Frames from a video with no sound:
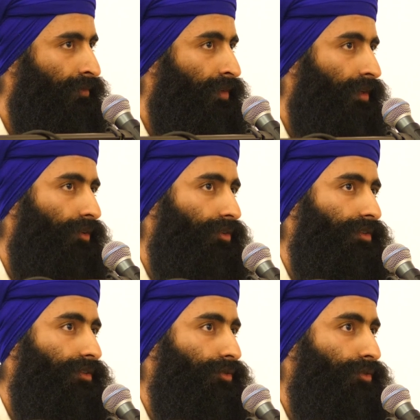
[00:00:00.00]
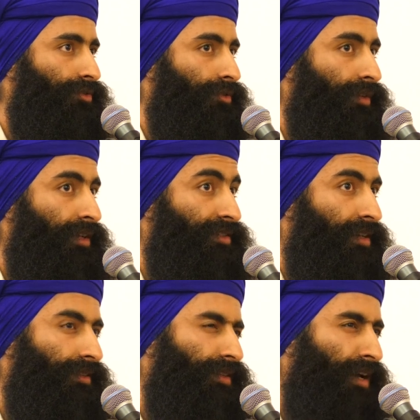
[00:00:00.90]
He looked at the Guru's sword and he
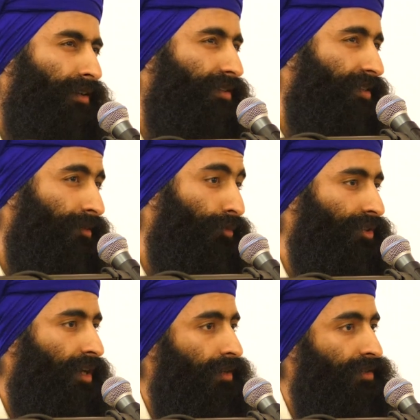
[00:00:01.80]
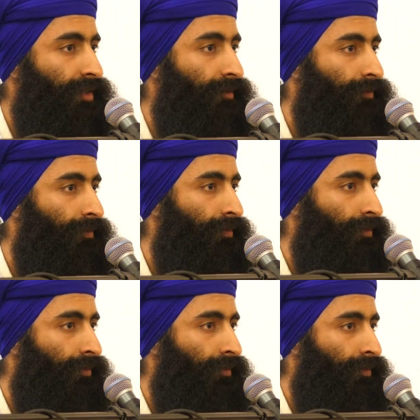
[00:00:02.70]
said, that is immortality.
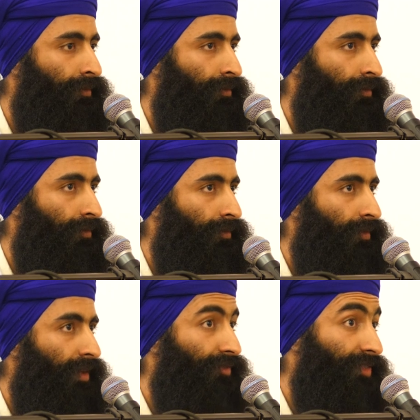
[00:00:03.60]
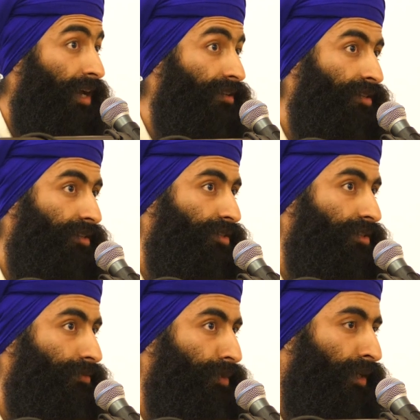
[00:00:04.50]
If that
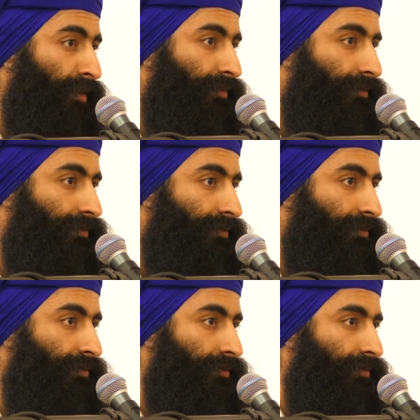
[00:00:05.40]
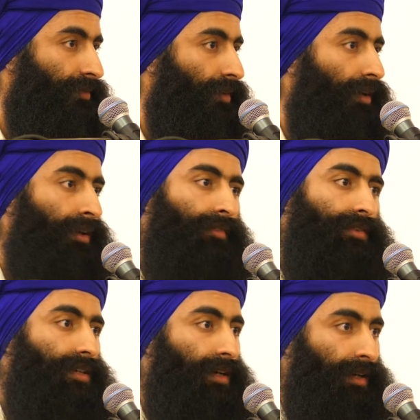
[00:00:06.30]
touches me, I'll never
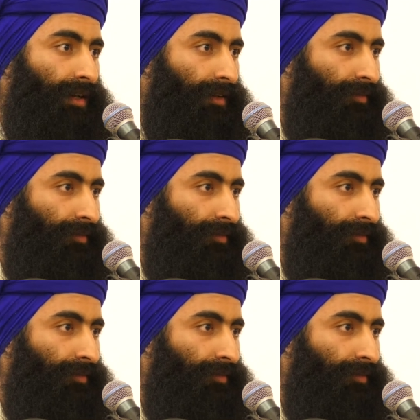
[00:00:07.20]
die again.